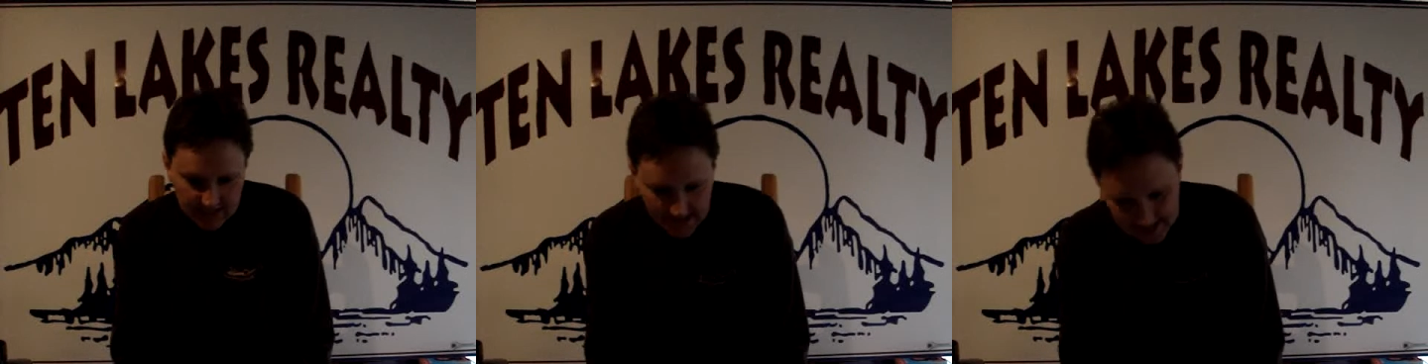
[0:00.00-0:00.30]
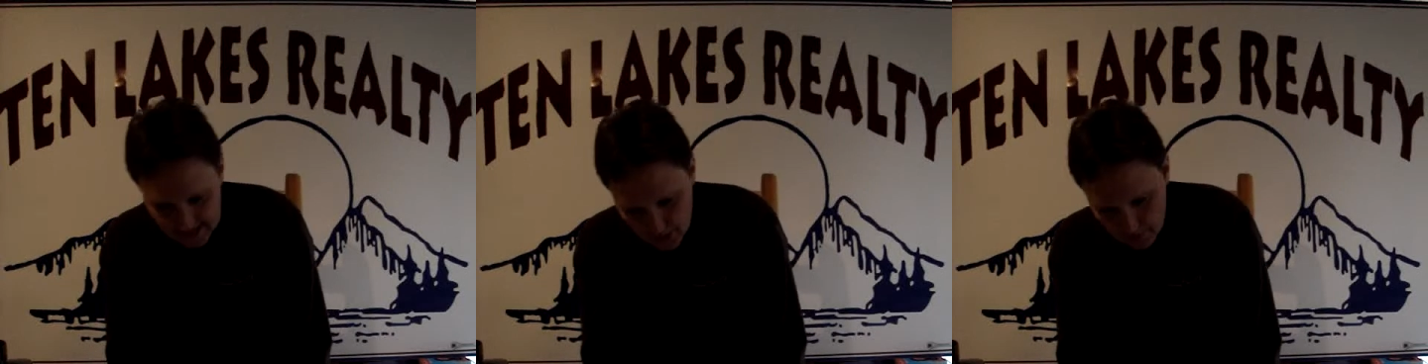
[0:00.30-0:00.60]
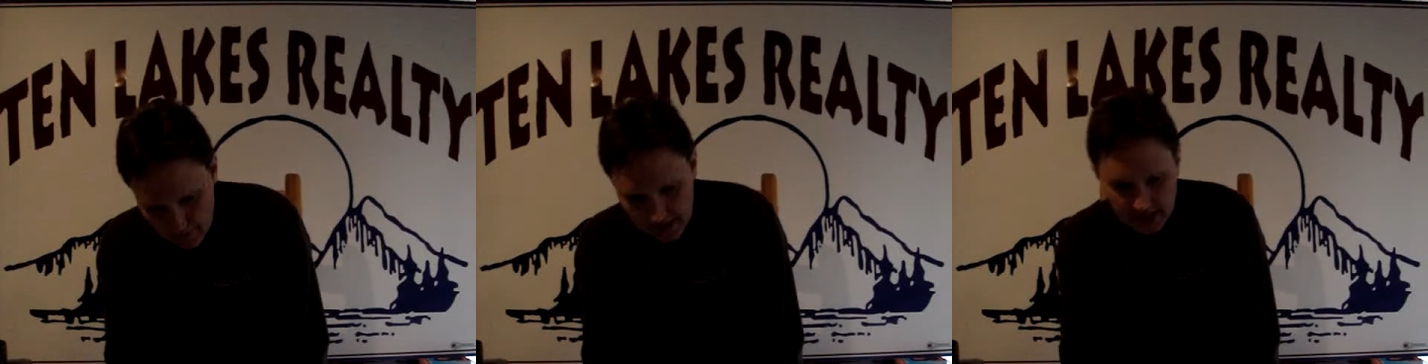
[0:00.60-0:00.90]
land
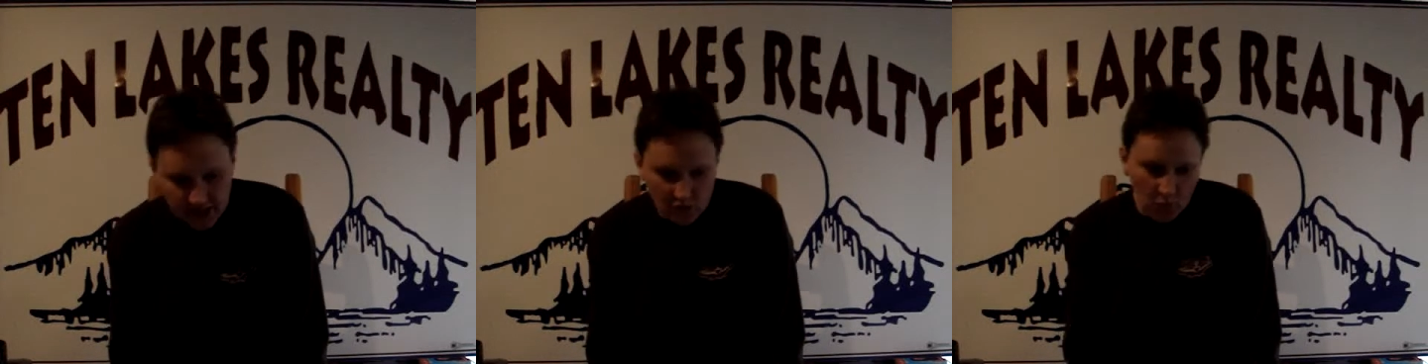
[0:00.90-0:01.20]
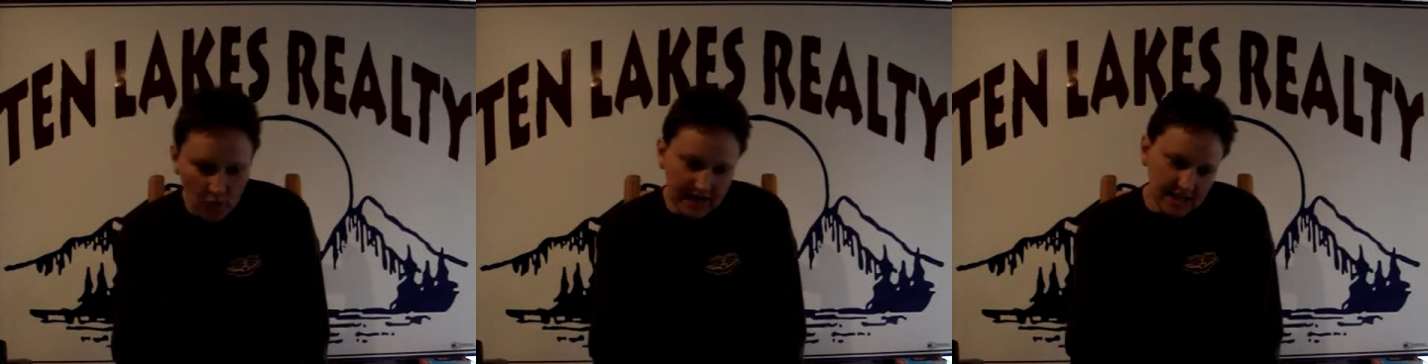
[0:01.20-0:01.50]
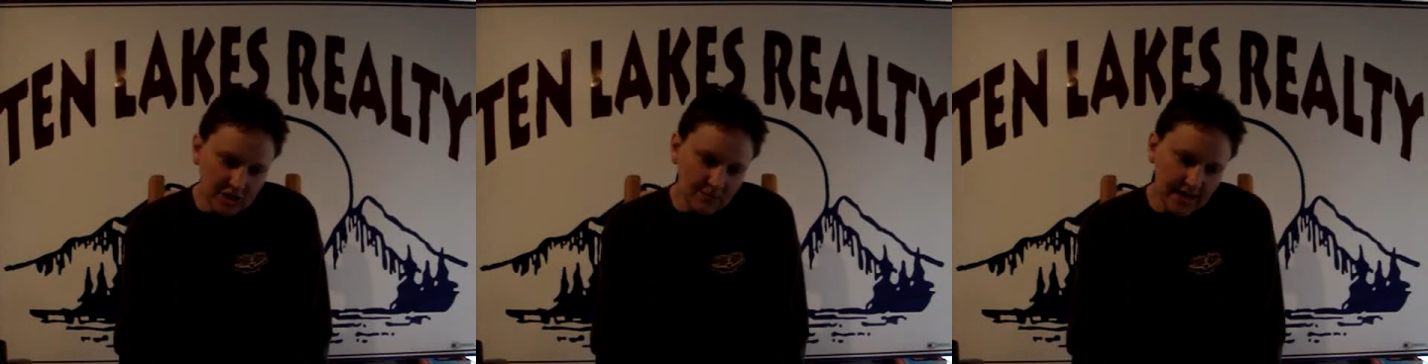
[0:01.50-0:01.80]
inspections, weed
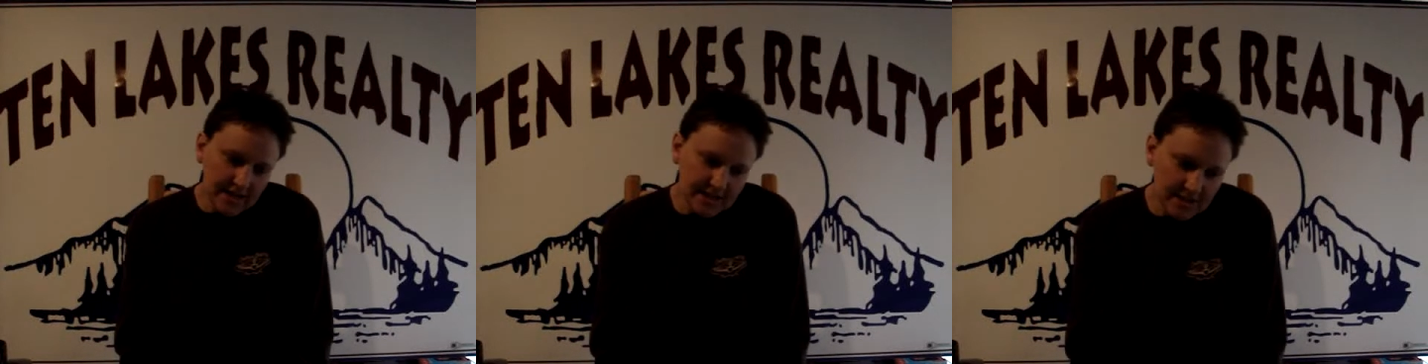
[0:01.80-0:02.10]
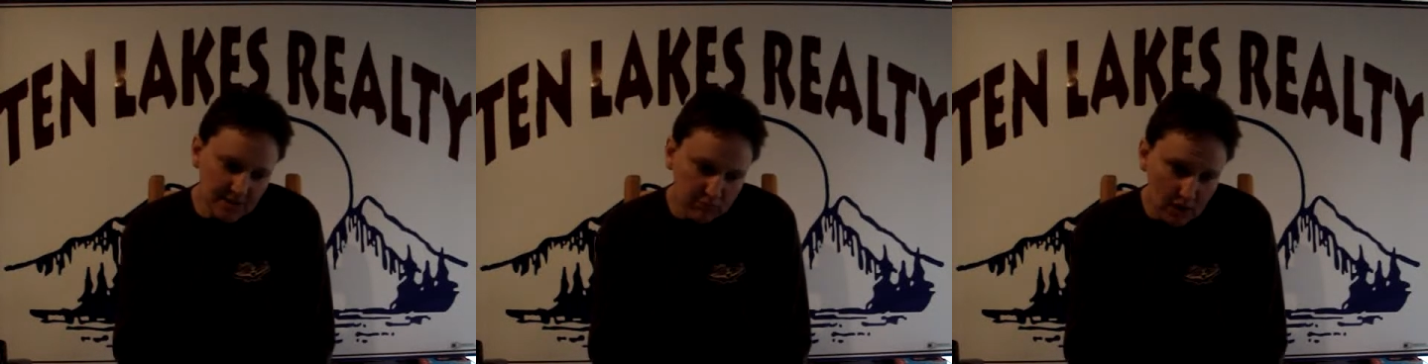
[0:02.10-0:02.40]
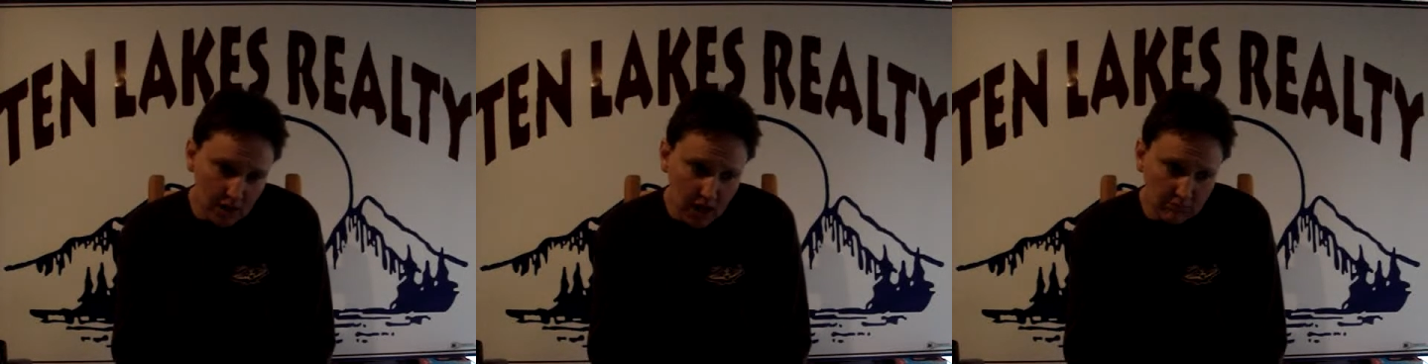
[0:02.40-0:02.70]
inspections,
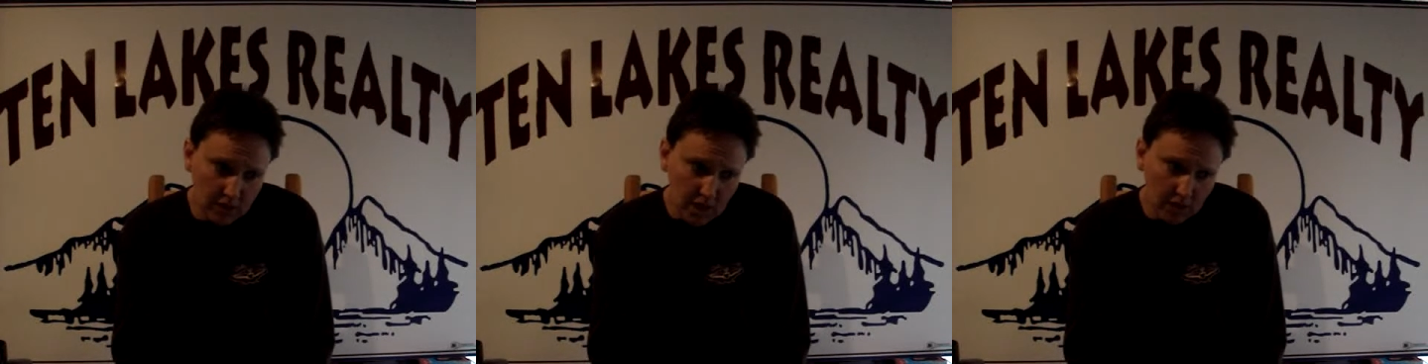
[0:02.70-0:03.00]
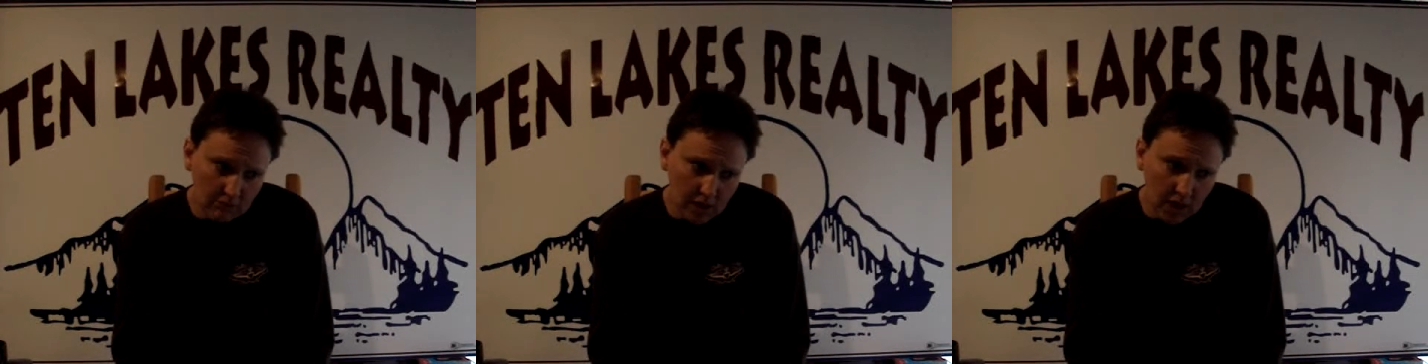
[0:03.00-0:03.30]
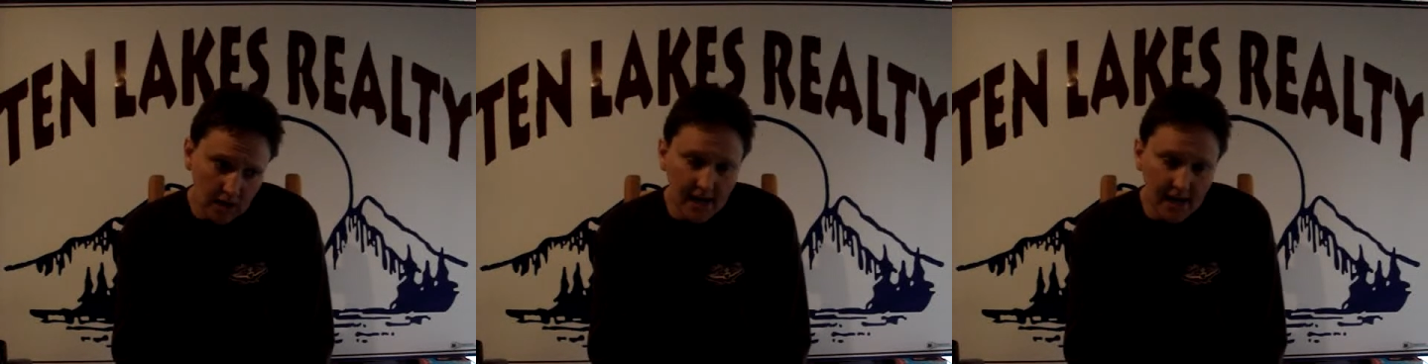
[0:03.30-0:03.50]
blah, blah, blah.